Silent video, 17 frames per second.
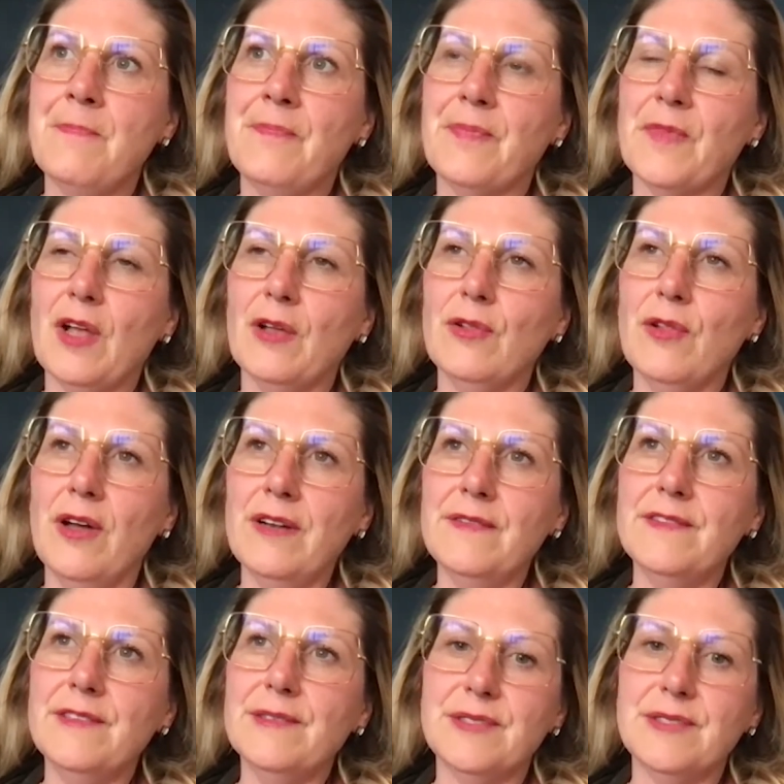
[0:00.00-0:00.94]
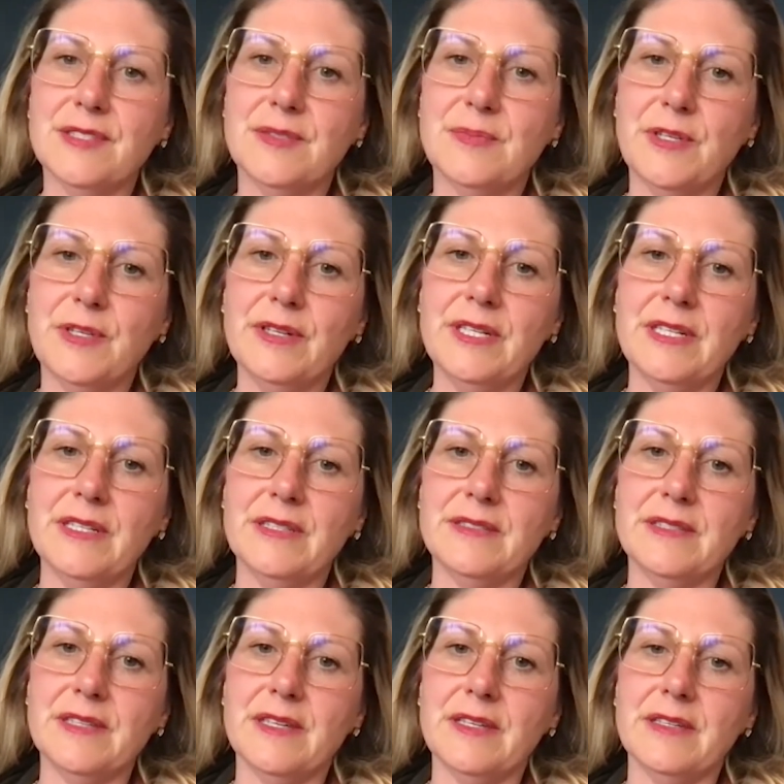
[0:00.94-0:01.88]
a lot of those
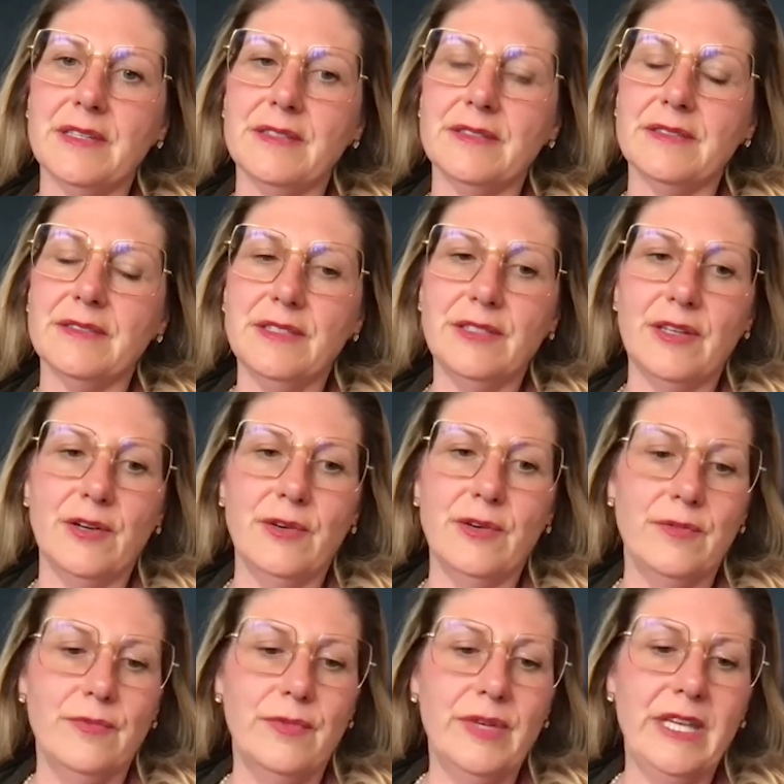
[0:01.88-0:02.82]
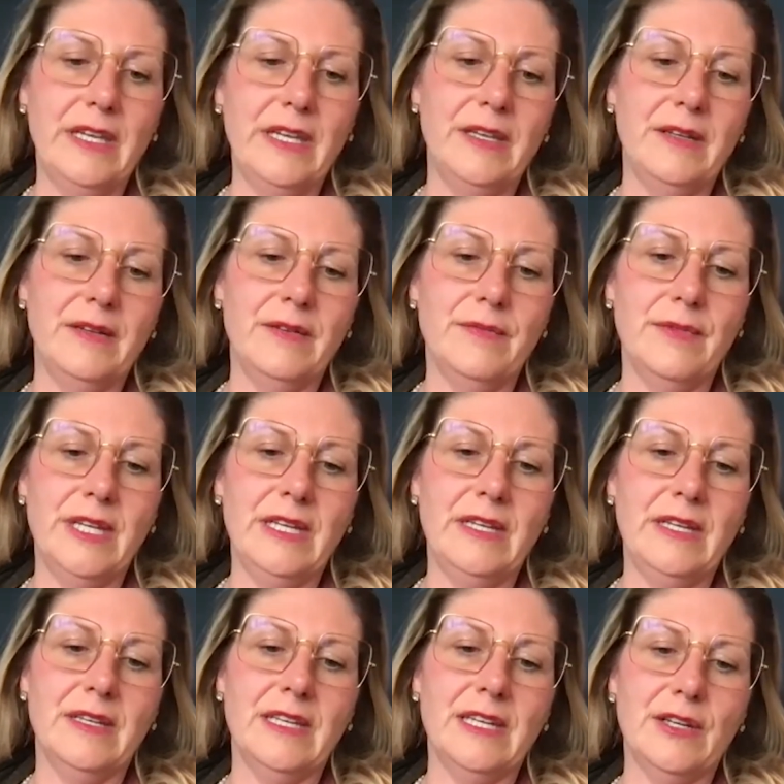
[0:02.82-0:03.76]
experiences,
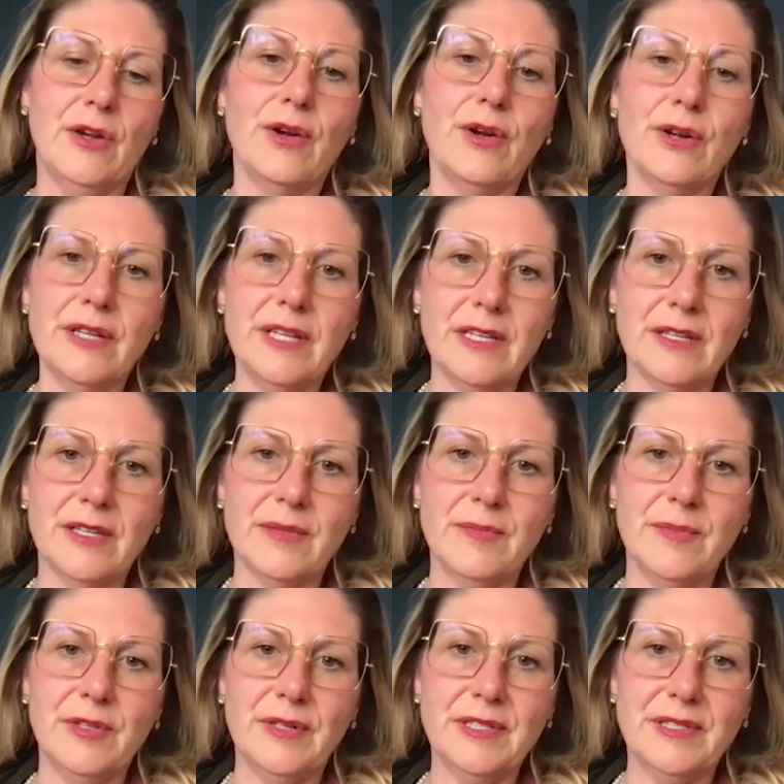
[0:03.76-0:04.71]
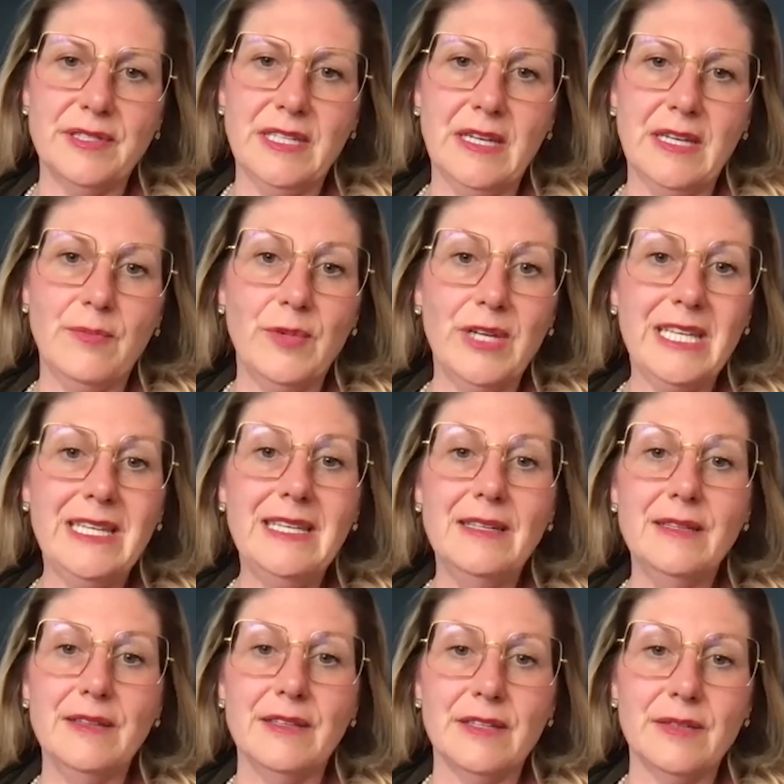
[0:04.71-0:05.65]
we get hurt in community and we
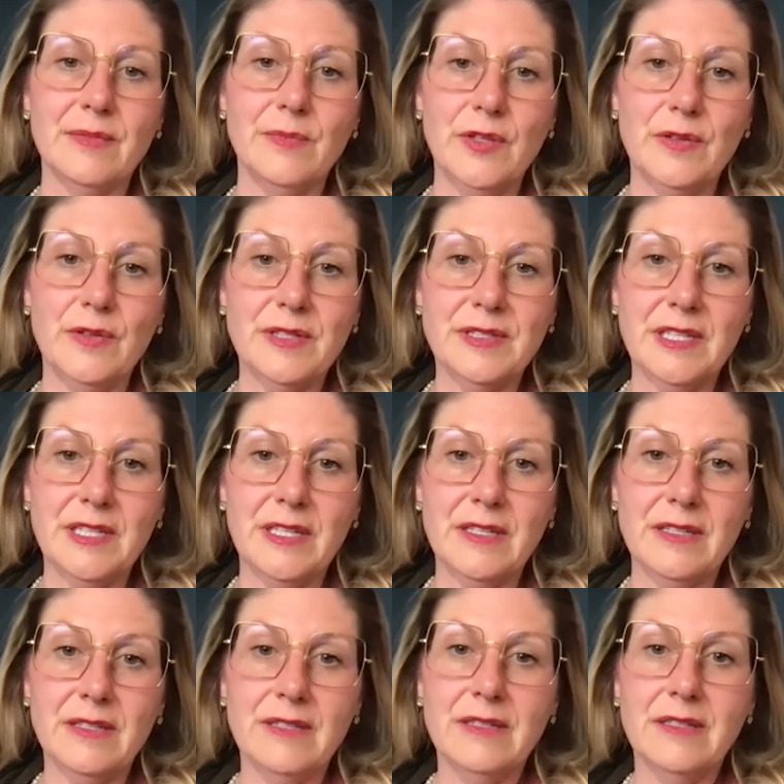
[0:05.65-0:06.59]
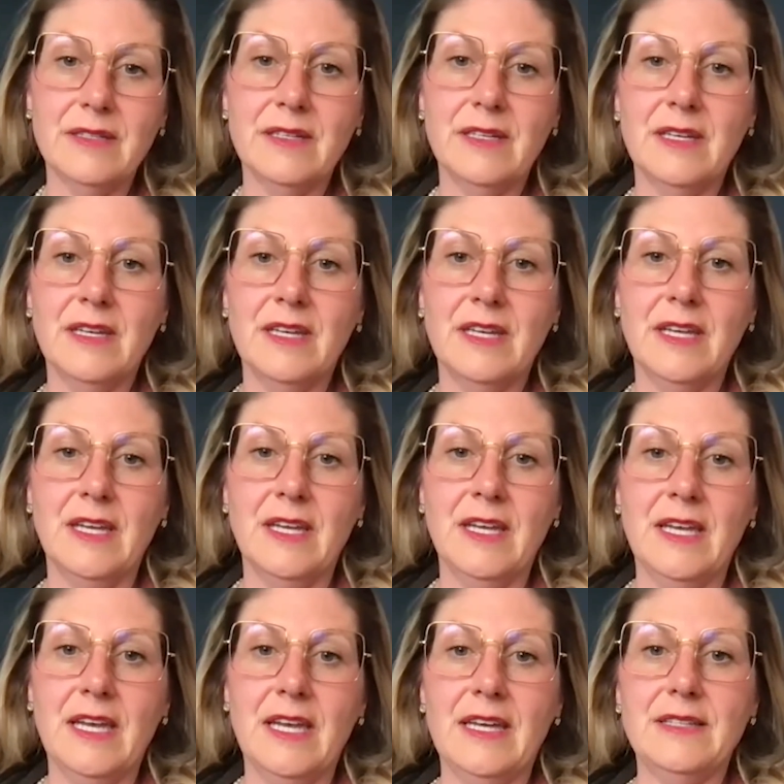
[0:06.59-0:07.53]
heal in community.
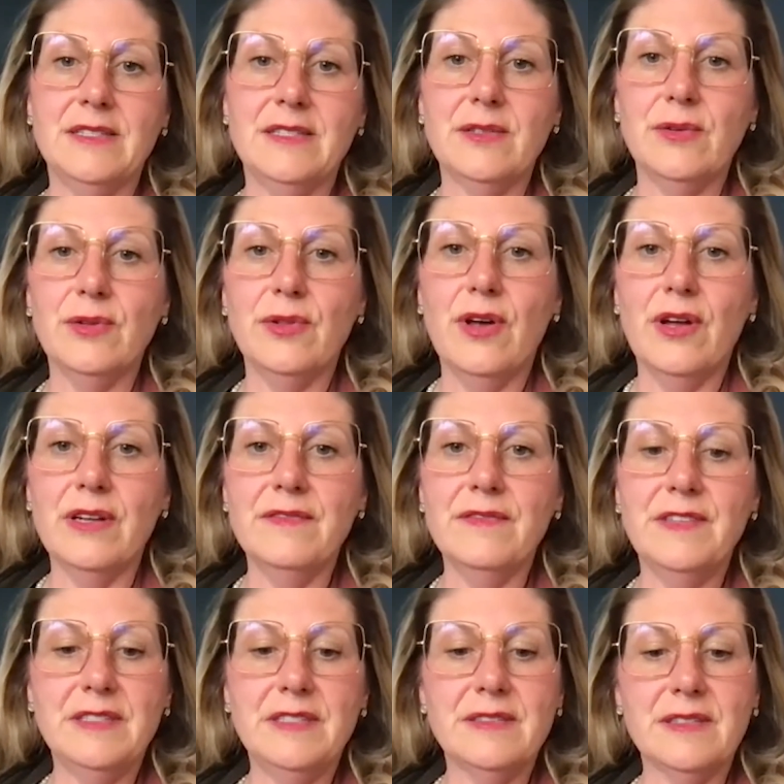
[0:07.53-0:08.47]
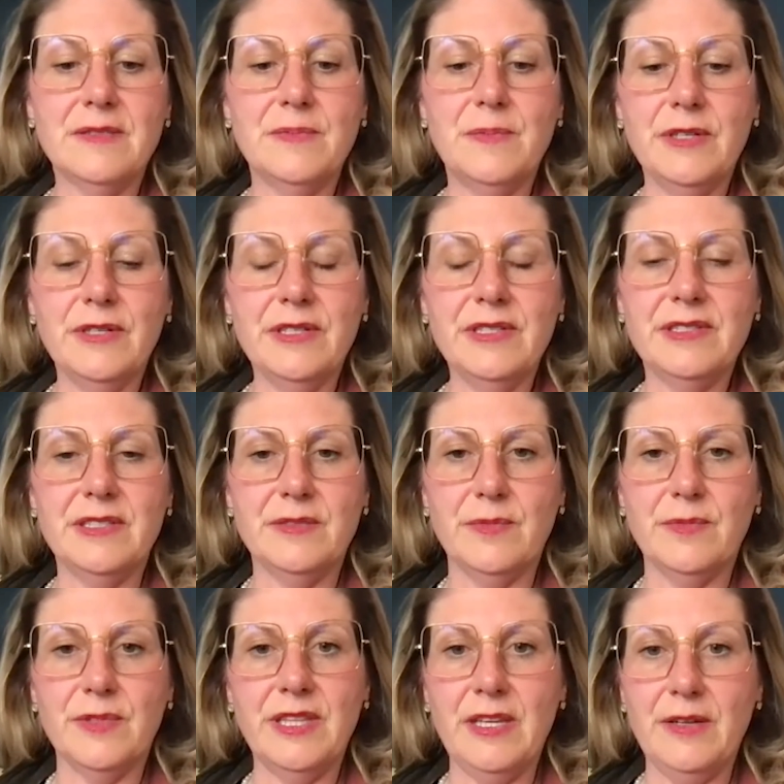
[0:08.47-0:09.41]
And so a lot of these experiences,
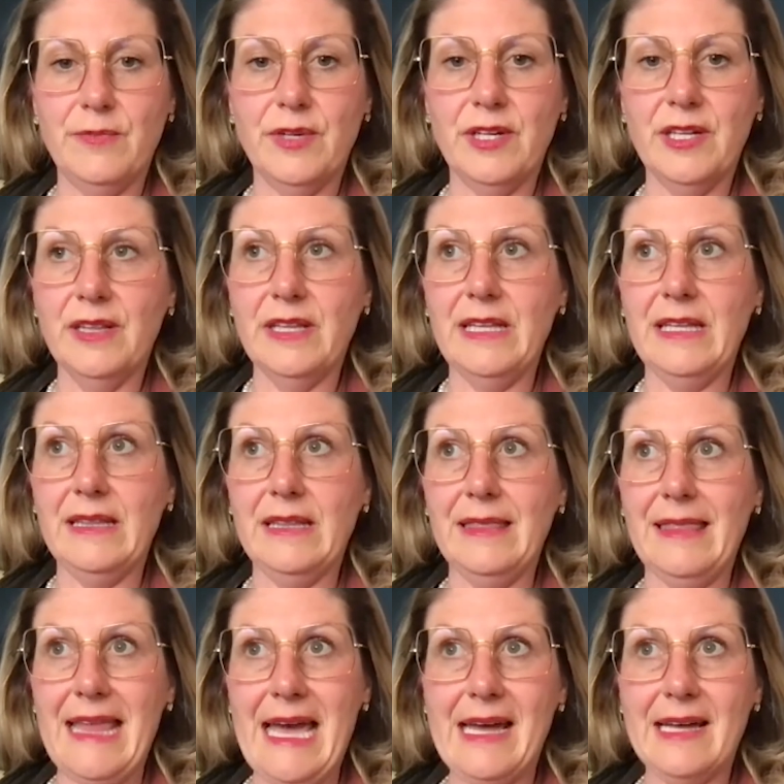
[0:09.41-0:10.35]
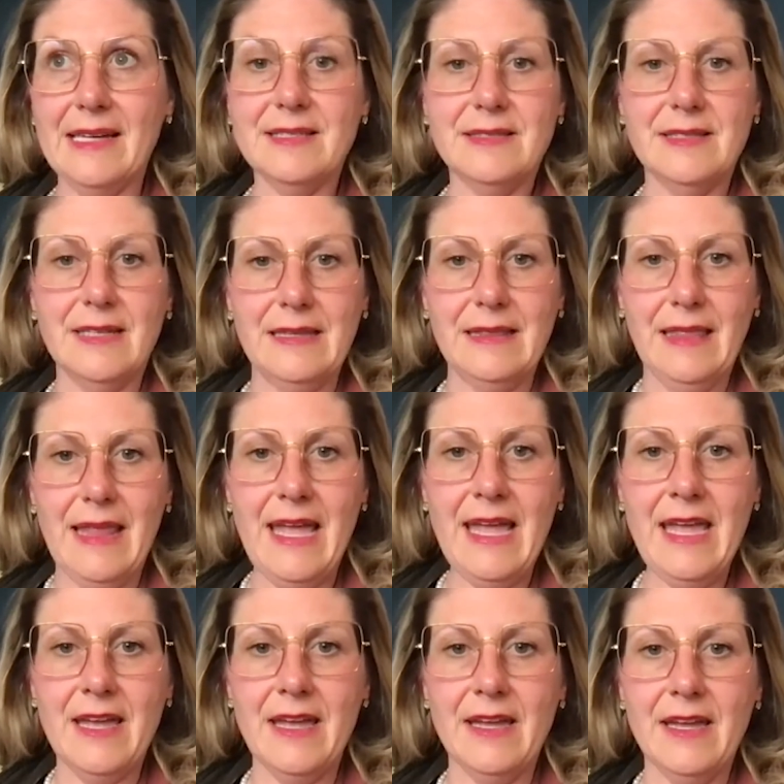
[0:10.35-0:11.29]
when they really last and
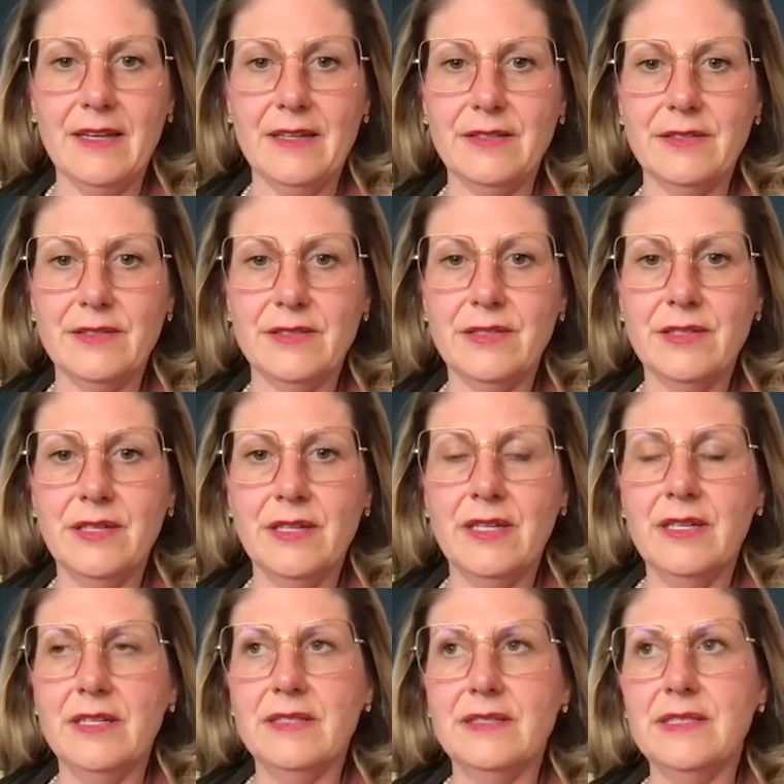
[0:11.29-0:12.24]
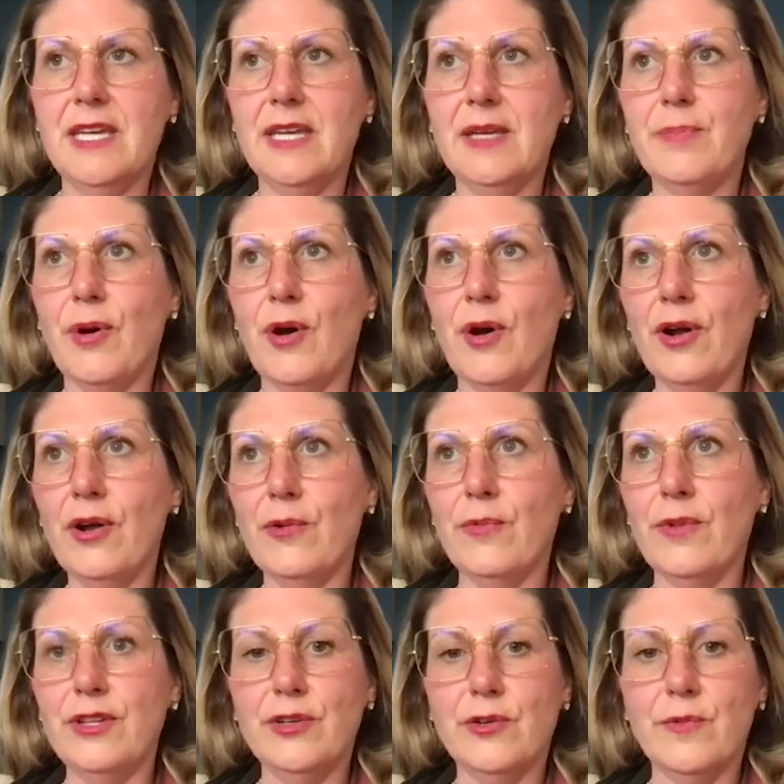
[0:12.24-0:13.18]
land, take part
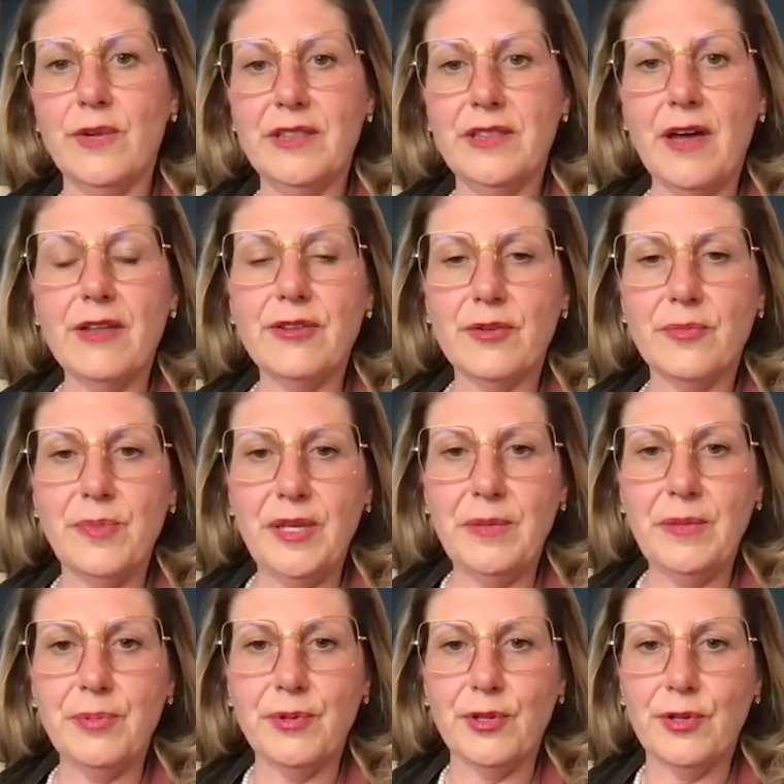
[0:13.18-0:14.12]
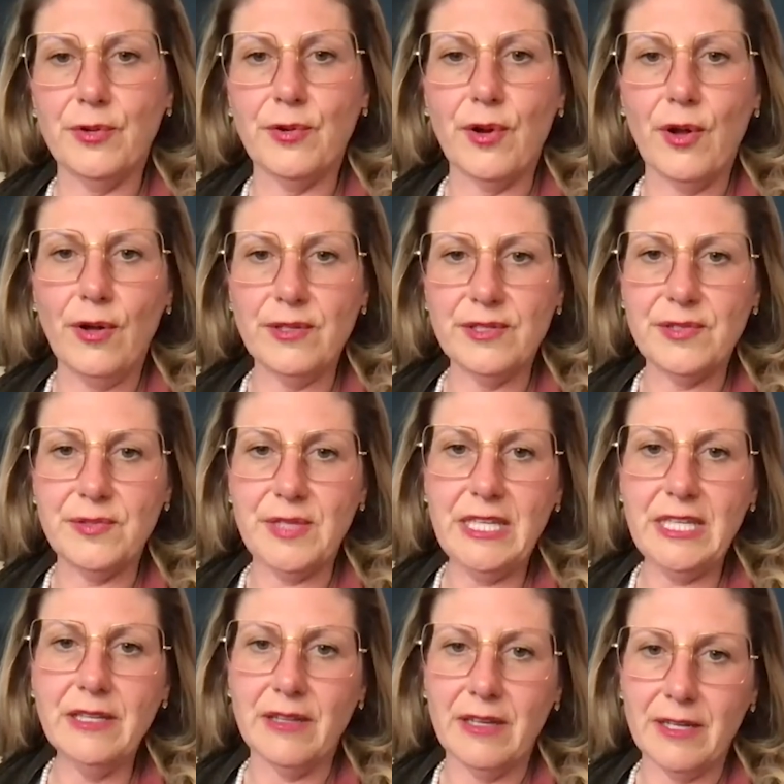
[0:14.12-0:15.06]
when you're with other people who are also
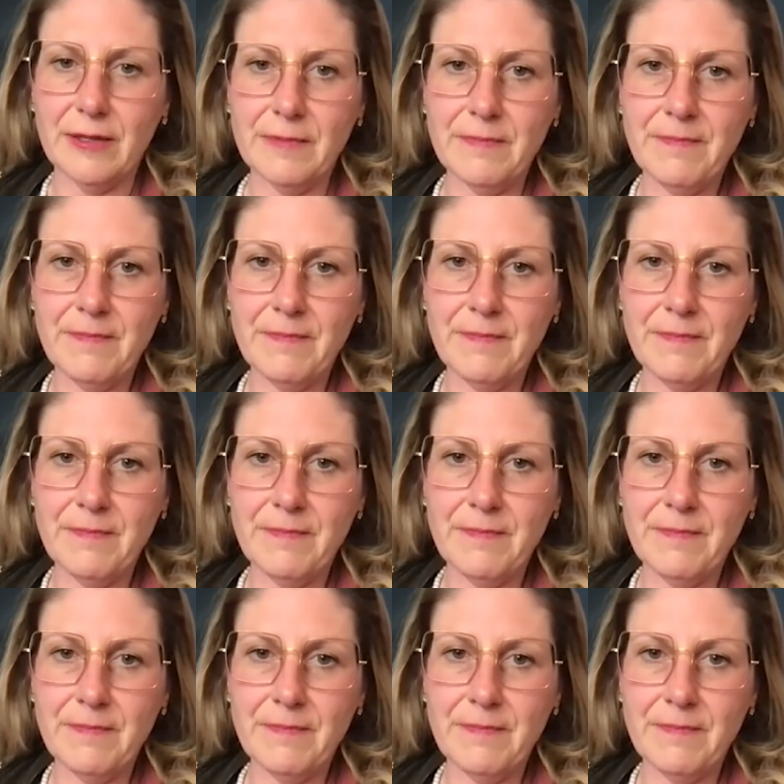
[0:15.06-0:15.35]
healing.